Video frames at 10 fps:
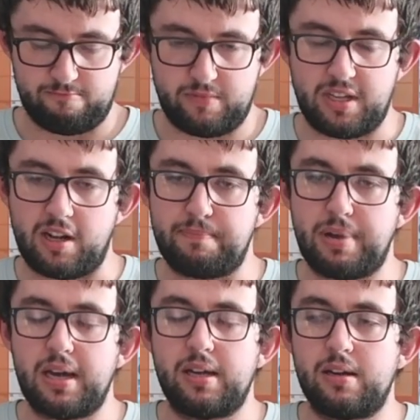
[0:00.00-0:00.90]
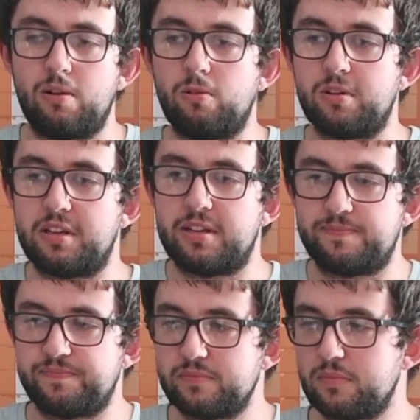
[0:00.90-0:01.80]
you know all the
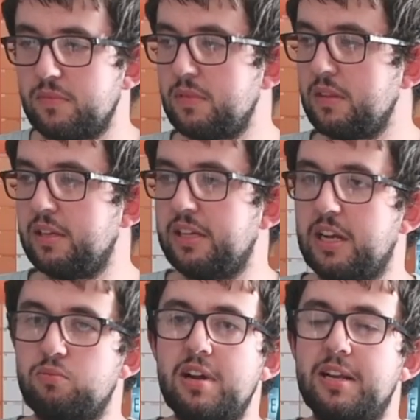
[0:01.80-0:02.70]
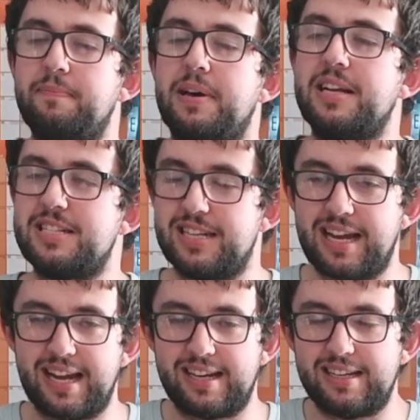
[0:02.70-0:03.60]
you know written bits and
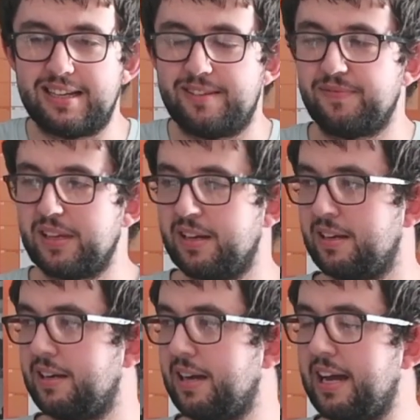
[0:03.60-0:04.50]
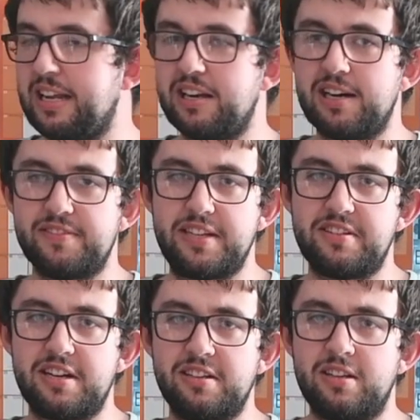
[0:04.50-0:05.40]
that and then after you've
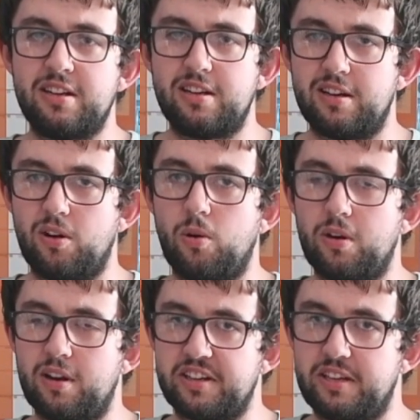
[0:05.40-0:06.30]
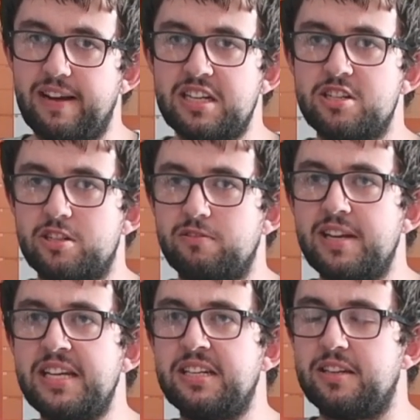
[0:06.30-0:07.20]
done like your end
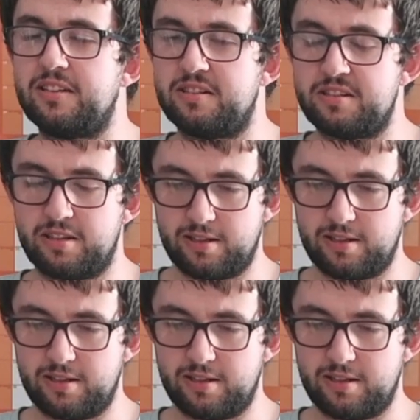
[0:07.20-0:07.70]
screen and